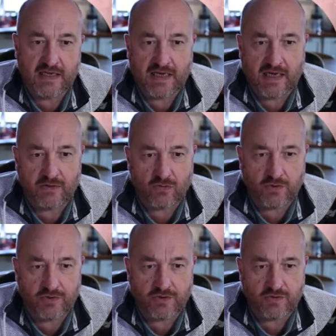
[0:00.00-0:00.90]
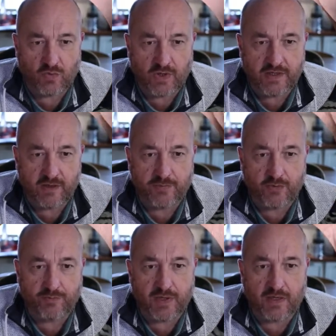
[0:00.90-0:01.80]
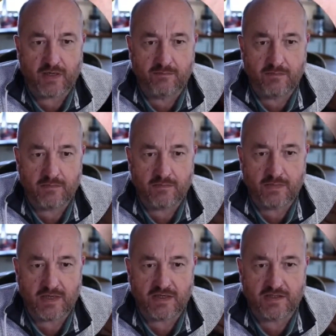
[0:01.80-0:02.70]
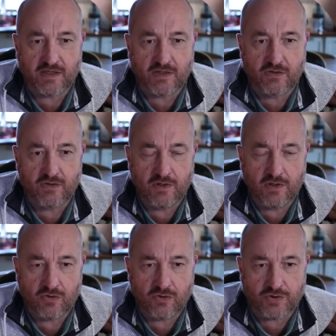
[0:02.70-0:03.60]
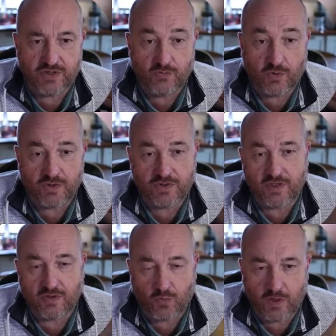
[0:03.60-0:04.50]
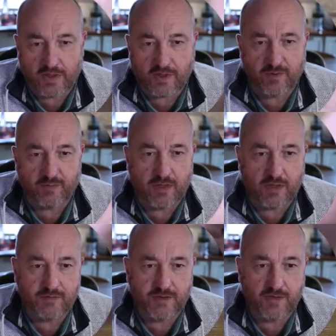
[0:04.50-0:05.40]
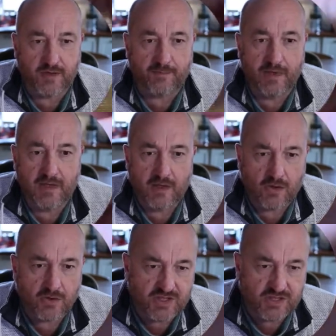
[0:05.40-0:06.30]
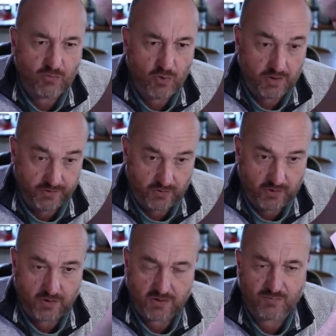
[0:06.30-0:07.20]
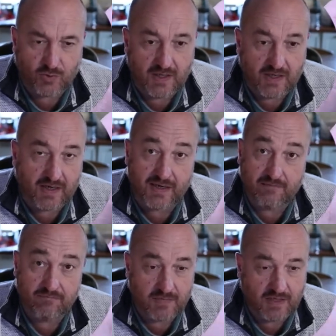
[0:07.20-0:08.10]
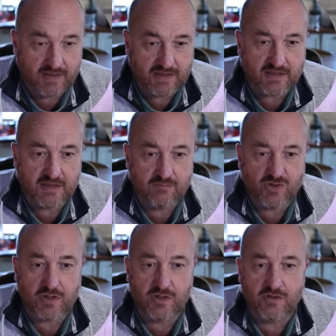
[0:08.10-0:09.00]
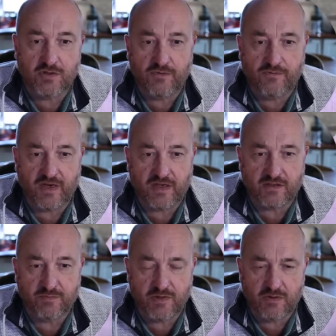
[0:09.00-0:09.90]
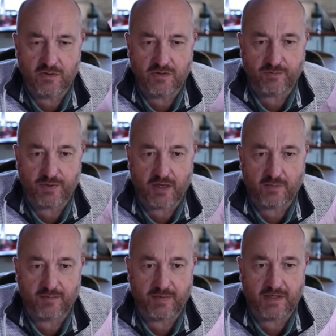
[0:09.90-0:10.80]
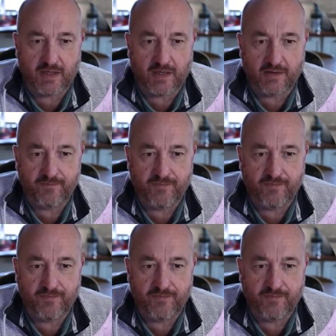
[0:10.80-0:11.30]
And all you do is wind up your palm, like so, crossing once and then winding up your palm to your thumb. On a smaller knot, on a smaller line, like this, I'm just going to use 2 fingers, but you'd use your palm on a big line.